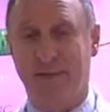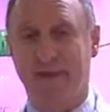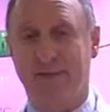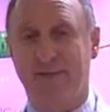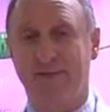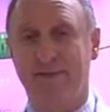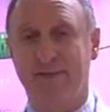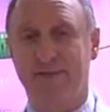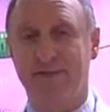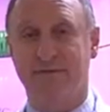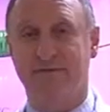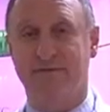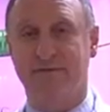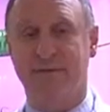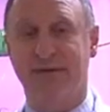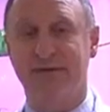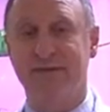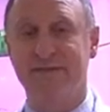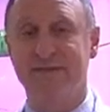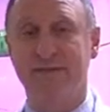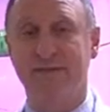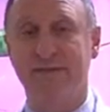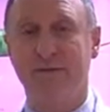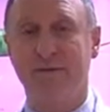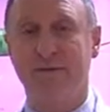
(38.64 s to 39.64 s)
There's a
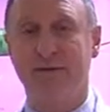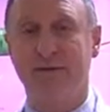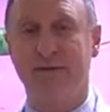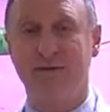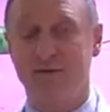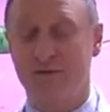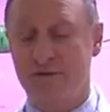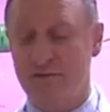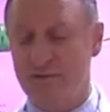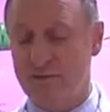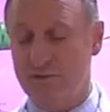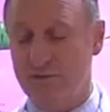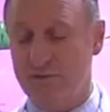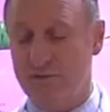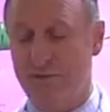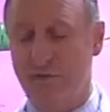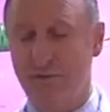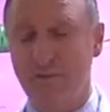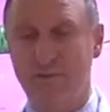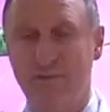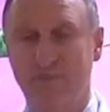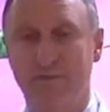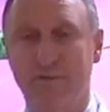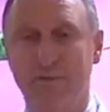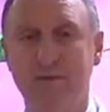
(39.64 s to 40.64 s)
variety that we can choose
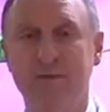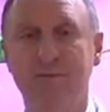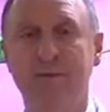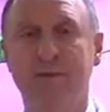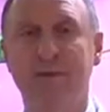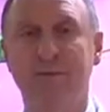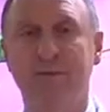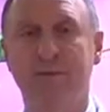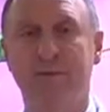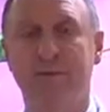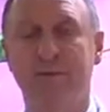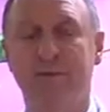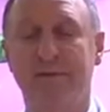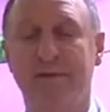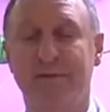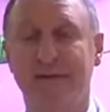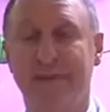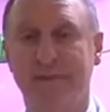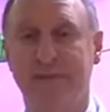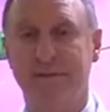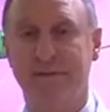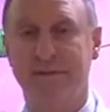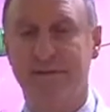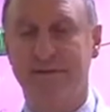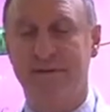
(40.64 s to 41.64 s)
from, and most people
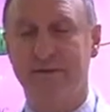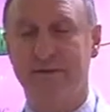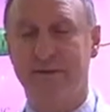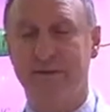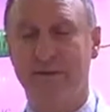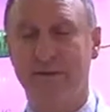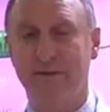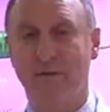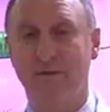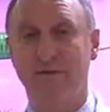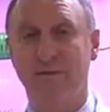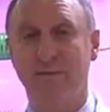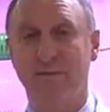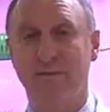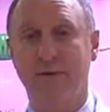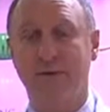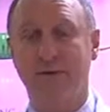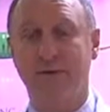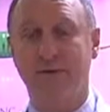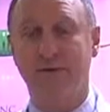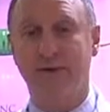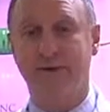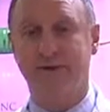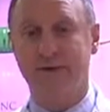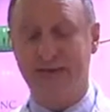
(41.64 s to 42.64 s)
here in North
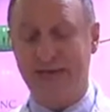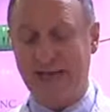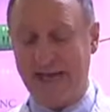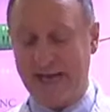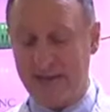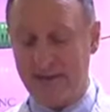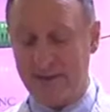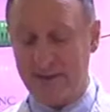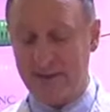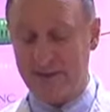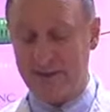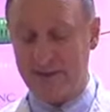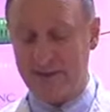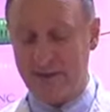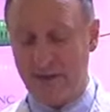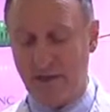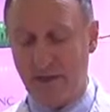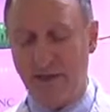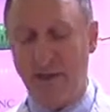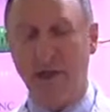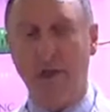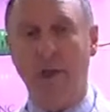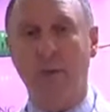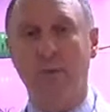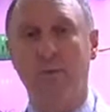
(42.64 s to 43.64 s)
America and Canada,
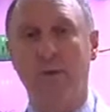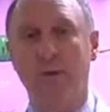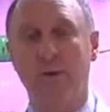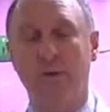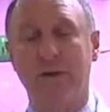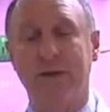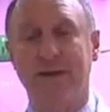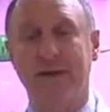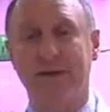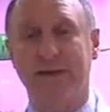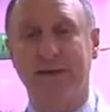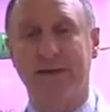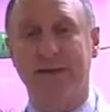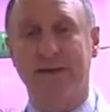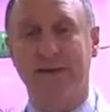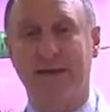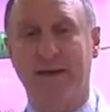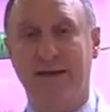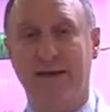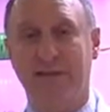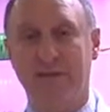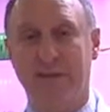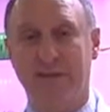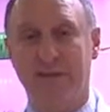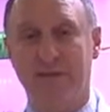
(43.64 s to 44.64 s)
we're looking,
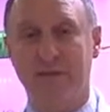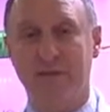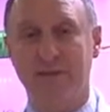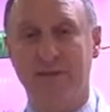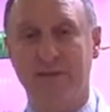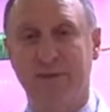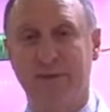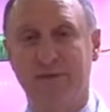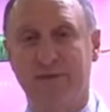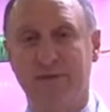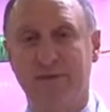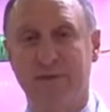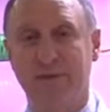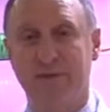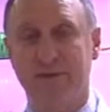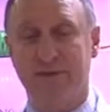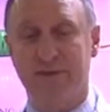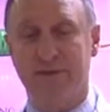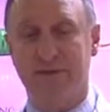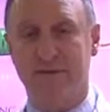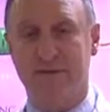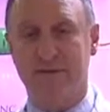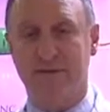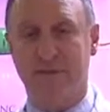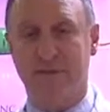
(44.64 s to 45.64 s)
I think most people
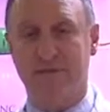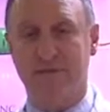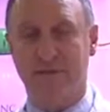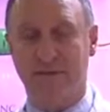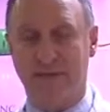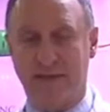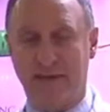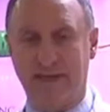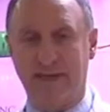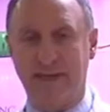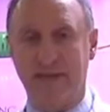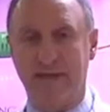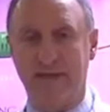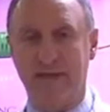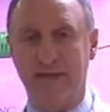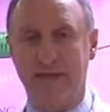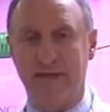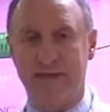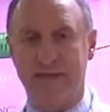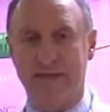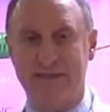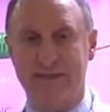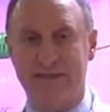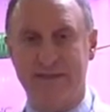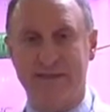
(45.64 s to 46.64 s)
that again look
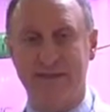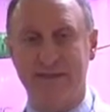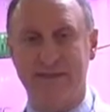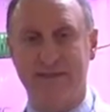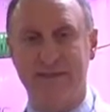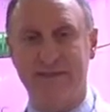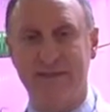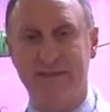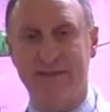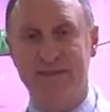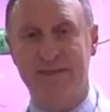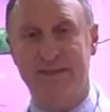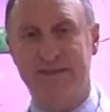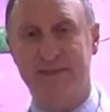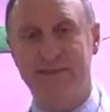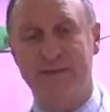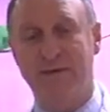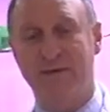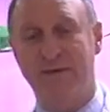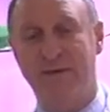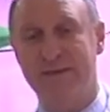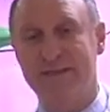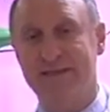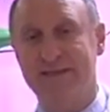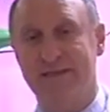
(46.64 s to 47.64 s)
at asepsis,
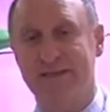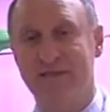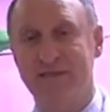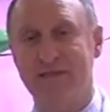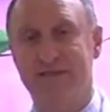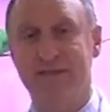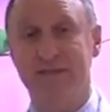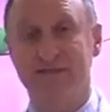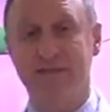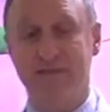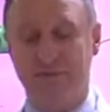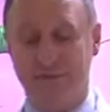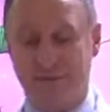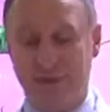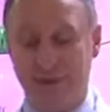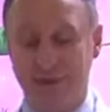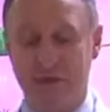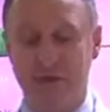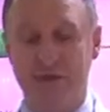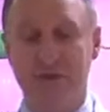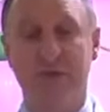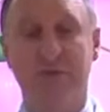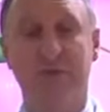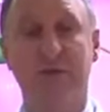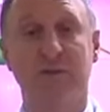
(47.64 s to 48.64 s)
sterilization,
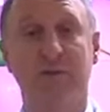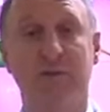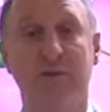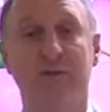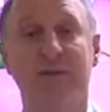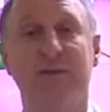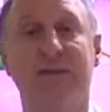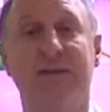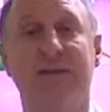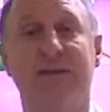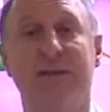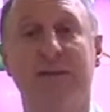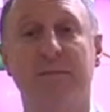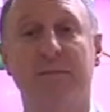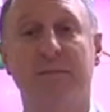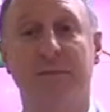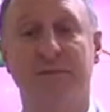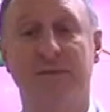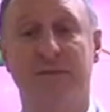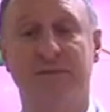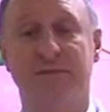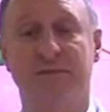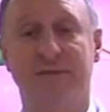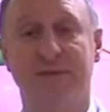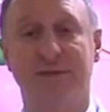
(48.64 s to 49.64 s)
disinfection, use the
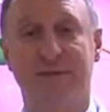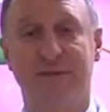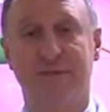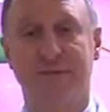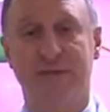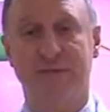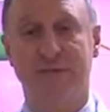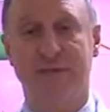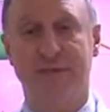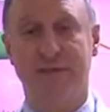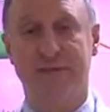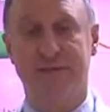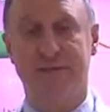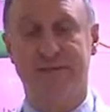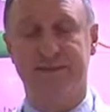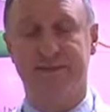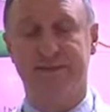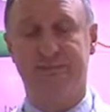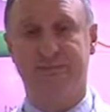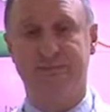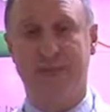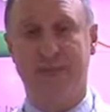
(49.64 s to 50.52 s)
perforated trays.